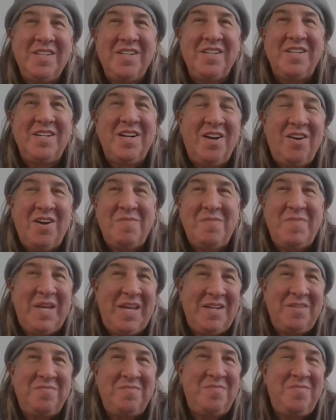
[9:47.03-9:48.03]
you know, I
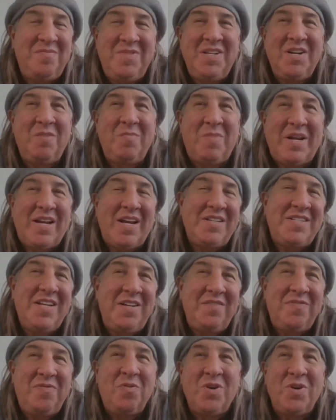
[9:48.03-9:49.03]
made, you know, by
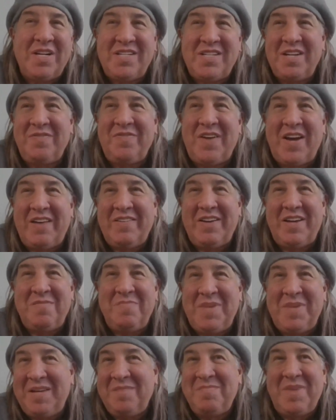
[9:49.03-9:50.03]
1984, 1985, I
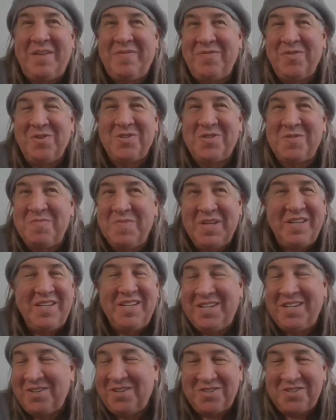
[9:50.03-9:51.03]
had made my first
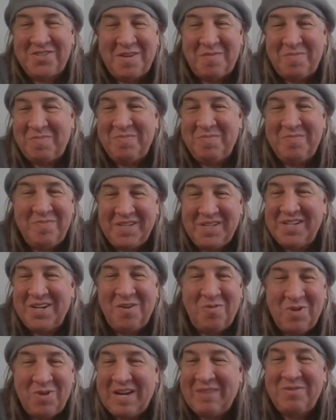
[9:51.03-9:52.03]
million or some, you
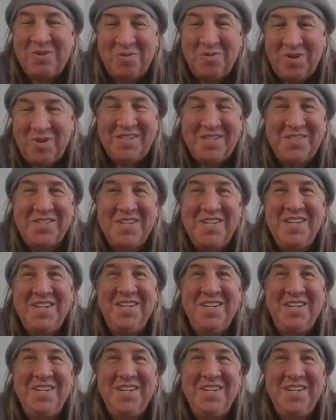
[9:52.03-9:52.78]
know, whatever it was.